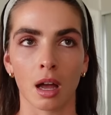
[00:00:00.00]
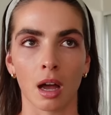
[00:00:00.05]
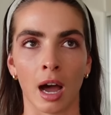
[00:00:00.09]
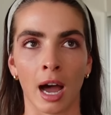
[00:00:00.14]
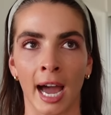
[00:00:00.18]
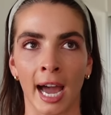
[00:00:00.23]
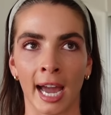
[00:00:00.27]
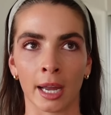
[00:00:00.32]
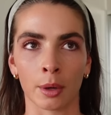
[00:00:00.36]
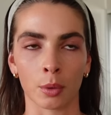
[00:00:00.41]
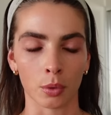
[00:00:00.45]

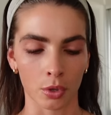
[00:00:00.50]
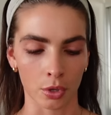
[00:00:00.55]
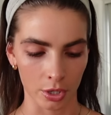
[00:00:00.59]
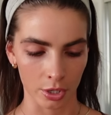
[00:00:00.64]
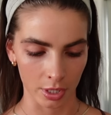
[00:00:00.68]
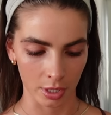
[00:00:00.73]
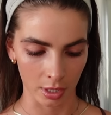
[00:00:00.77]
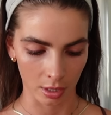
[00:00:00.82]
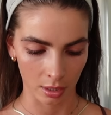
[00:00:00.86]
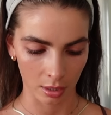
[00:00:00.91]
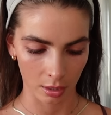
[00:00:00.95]
I
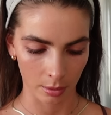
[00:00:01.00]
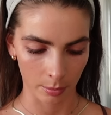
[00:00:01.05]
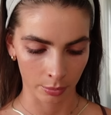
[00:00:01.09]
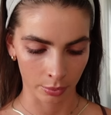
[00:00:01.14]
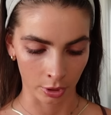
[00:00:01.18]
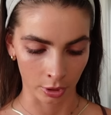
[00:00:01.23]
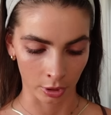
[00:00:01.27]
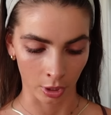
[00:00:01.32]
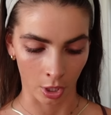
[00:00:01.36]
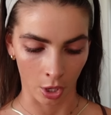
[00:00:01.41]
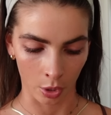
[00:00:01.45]
would
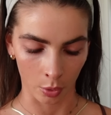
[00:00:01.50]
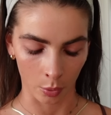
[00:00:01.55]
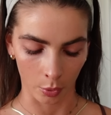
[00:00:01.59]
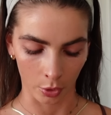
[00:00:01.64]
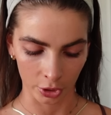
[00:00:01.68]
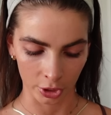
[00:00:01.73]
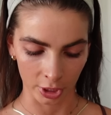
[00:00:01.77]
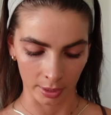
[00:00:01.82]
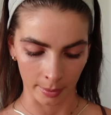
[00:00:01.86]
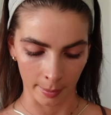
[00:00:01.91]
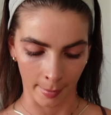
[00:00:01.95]
prolong
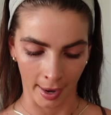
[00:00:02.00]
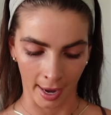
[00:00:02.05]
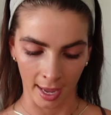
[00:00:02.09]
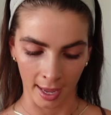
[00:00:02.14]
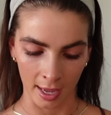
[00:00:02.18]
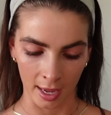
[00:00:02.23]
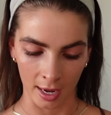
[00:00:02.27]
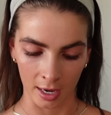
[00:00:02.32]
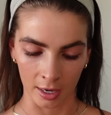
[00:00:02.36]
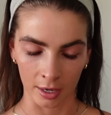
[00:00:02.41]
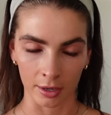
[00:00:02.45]
washing my
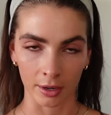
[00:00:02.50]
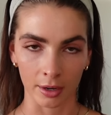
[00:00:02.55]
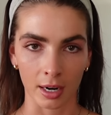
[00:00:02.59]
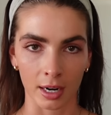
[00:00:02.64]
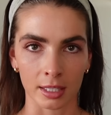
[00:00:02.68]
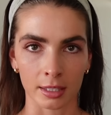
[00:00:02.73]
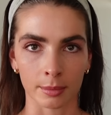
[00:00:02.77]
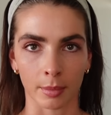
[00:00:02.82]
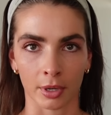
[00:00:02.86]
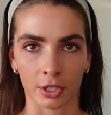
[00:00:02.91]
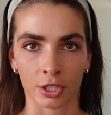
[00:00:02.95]
hair
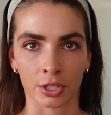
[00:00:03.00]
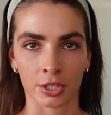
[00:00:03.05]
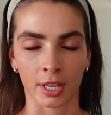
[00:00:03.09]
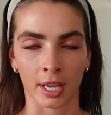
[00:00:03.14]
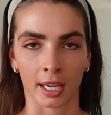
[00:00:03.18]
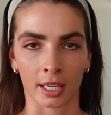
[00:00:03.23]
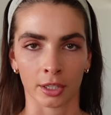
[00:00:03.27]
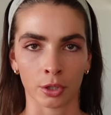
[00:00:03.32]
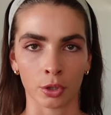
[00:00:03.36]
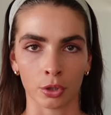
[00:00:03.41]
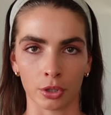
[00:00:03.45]
as much as
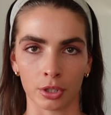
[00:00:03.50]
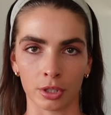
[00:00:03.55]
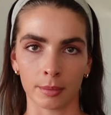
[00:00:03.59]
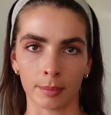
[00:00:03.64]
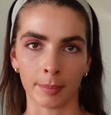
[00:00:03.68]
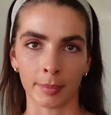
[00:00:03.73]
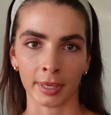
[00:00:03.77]
I could,